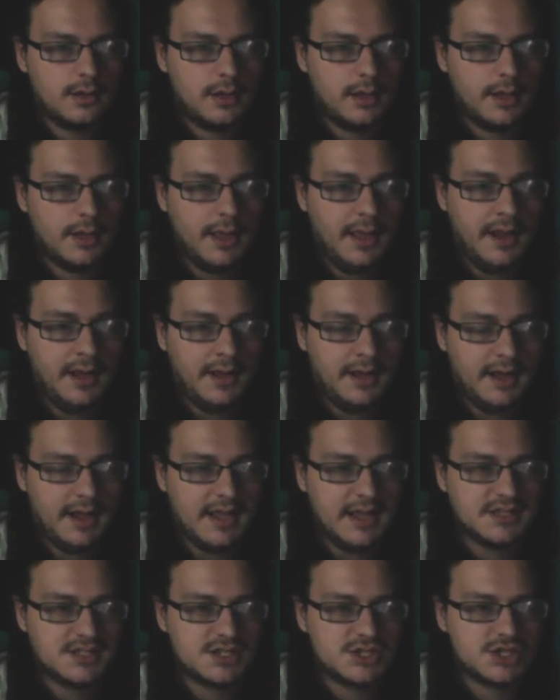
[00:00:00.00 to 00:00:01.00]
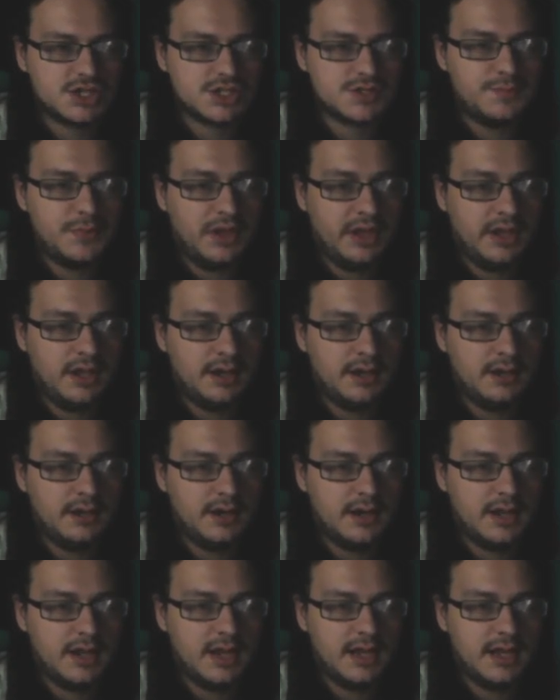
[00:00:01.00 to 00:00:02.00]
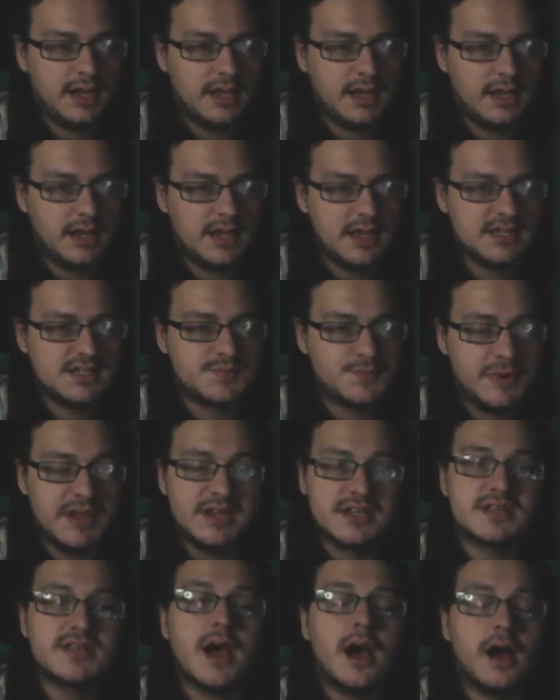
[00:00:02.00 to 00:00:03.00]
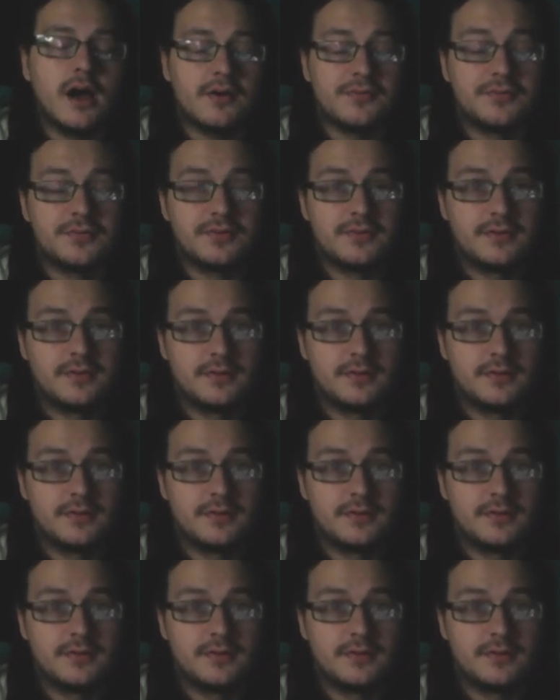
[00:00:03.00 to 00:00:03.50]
and it's just been. It's been tough.